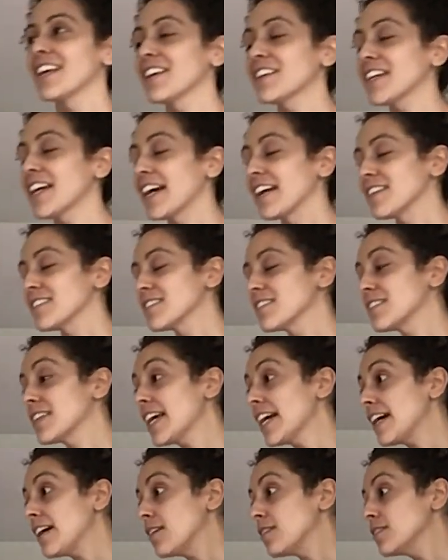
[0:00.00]
Okay, so
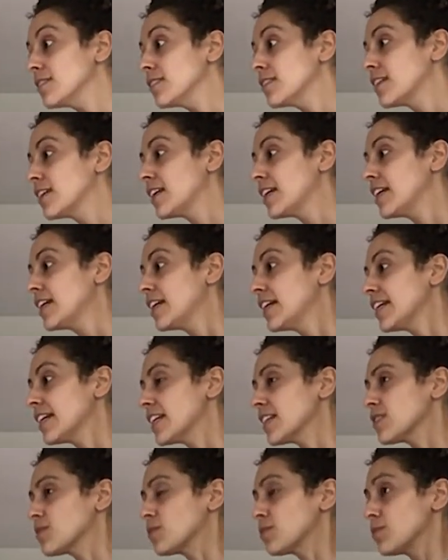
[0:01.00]
now it
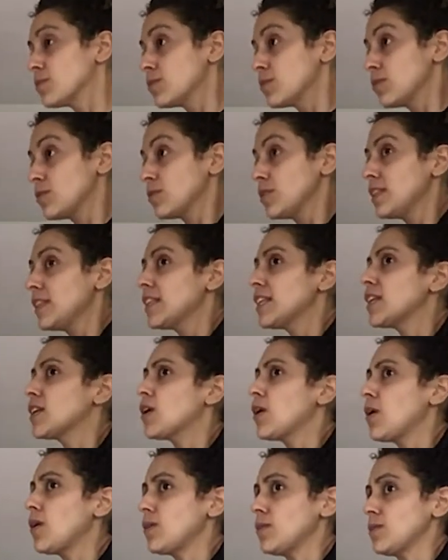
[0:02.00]
gets really
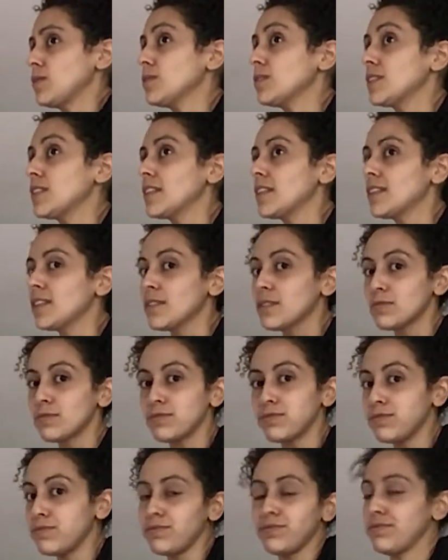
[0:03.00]
cold.
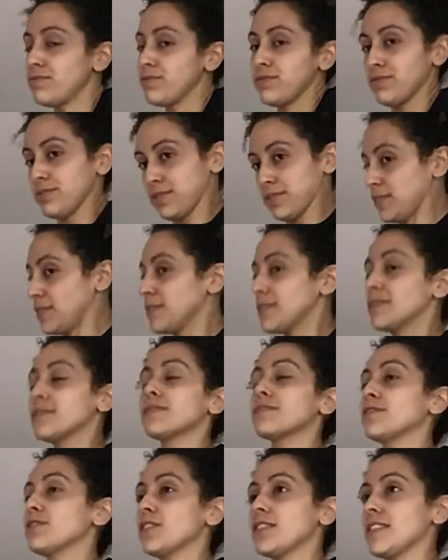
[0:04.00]
Ooh,
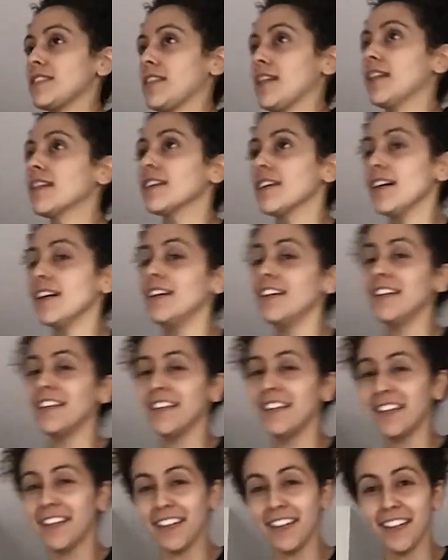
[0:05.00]
freezing.
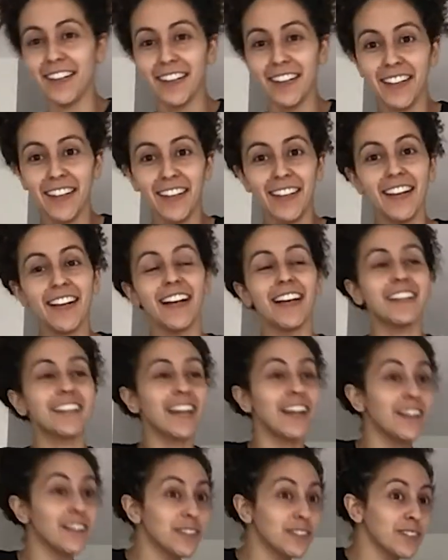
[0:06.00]
And
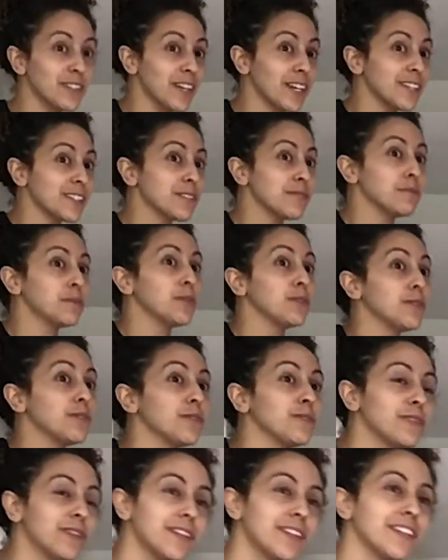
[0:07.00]
now you're trying to
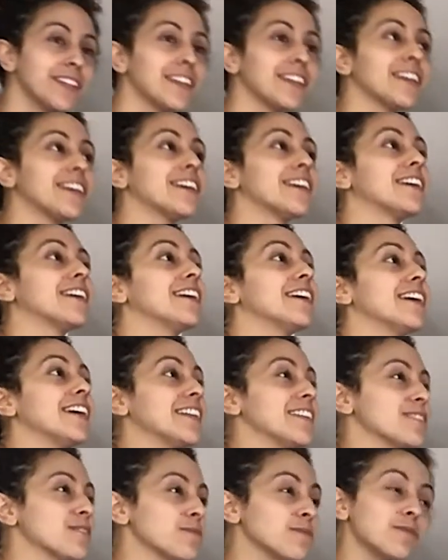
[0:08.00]
move
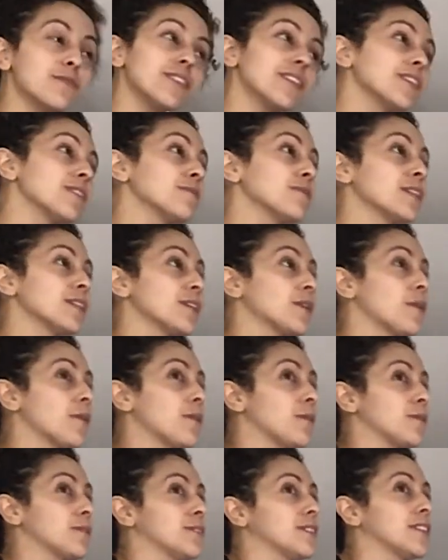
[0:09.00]
and it's really, really
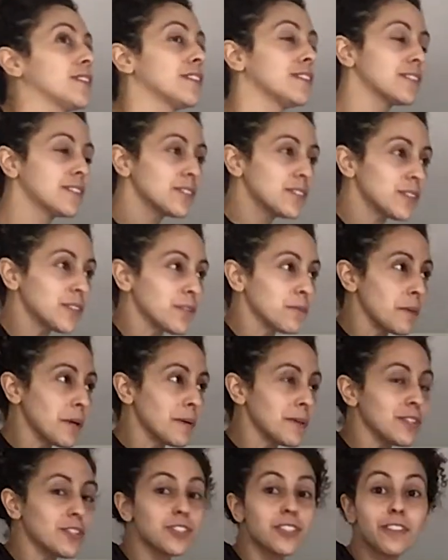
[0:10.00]
cold. So you're
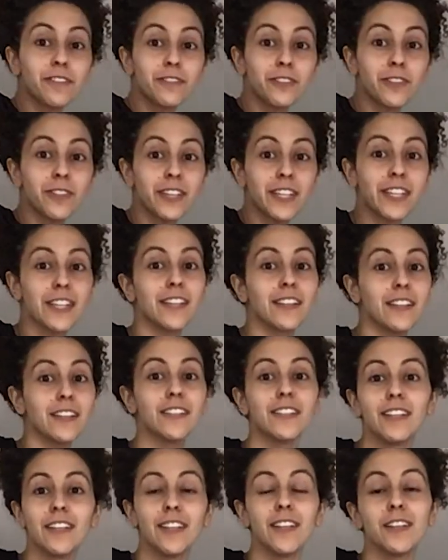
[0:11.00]
maybe shivering,
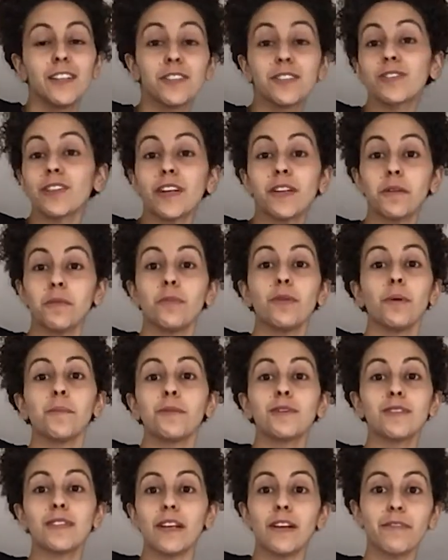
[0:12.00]
trying to warm
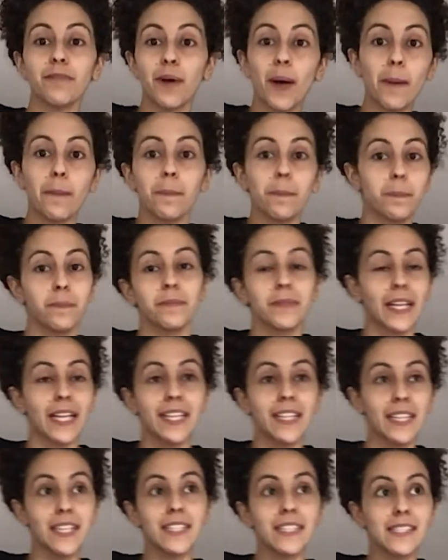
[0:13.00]
yourself up
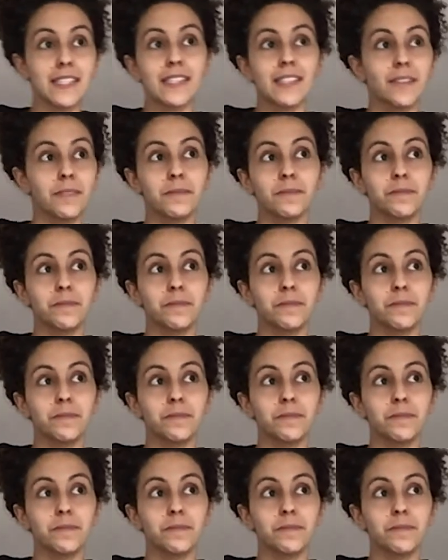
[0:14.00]
like this.